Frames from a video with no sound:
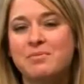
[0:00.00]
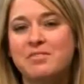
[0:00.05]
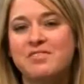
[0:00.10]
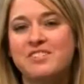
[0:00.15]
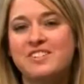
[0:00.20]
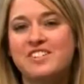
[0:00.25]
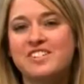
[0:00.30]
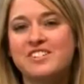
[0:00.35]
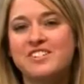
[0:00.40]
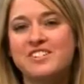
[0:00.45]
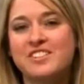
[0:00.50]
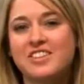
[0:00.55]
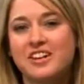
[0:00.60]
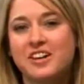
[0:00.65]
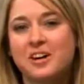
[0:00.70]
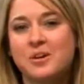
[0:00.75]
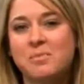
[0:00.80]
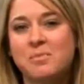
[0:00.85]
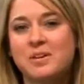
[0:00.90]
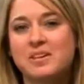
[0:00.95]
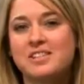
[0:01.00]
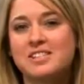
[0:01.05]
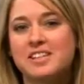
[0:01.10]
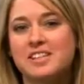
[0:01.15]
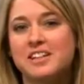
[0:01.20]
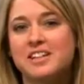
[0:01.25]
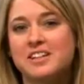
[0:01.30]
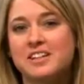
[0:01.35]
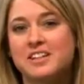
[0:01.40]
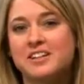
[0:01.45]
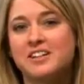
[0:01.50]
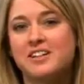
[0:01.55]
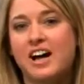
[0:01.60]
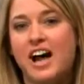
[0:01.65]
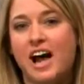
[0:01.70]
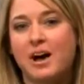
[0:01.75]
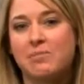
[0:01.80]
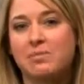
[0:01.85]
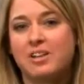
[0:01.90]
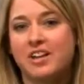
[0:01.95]
I'm a physical therapist and clinical
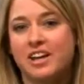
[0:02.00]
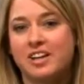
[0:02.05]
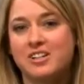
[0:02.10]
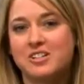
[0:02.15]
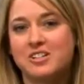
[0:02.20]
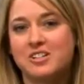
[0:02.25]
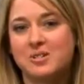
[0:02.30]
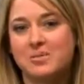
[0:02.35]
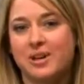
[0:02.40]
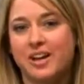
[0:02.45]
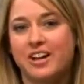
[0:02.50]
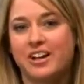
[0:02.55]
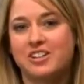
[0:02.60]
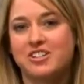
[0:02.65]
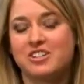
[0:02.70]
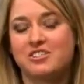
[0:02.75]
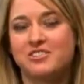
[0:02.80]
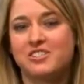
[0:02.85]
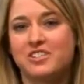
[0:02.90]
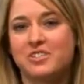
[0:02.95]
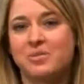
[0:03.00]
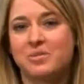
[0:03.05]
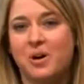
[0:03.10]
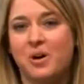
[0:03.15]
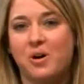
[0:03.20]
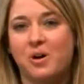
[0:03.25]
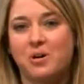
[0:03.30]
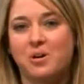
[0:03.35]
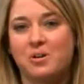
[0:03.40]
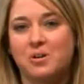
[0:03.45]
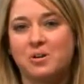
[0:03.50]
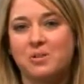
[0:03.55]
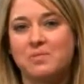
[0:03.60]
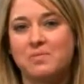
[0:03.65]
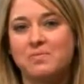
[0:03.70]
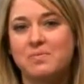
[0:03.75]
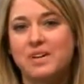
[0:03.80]
applications manager for the ROHO group.